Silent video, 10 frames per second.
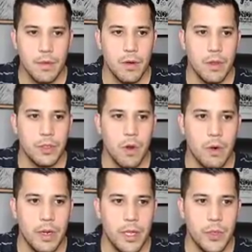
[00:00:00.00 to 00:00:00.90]
let's
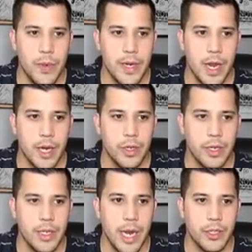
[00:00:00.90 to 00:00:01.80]
go into this week
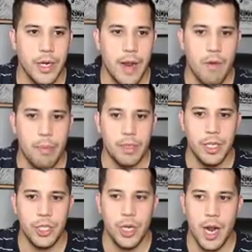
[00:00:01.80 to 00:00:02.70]
actually, because I actually have a
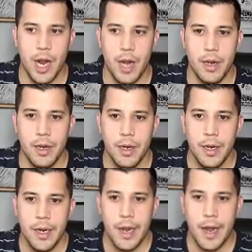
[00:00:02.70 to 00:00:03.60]
position on.
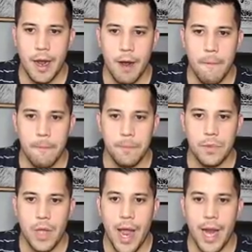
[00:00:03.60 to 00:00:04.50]
I
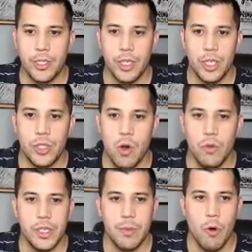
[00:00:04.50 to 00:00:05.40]
actually
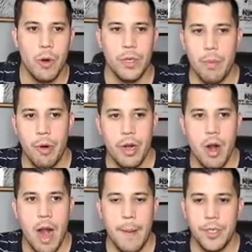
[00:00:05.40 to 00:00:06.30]
sold this morning, which I put in
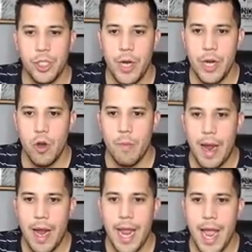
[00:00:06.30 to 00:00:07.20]
our options trading group.
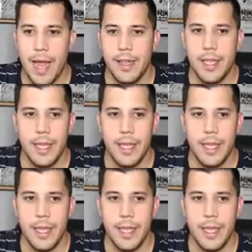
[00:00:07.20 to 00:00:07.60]
I had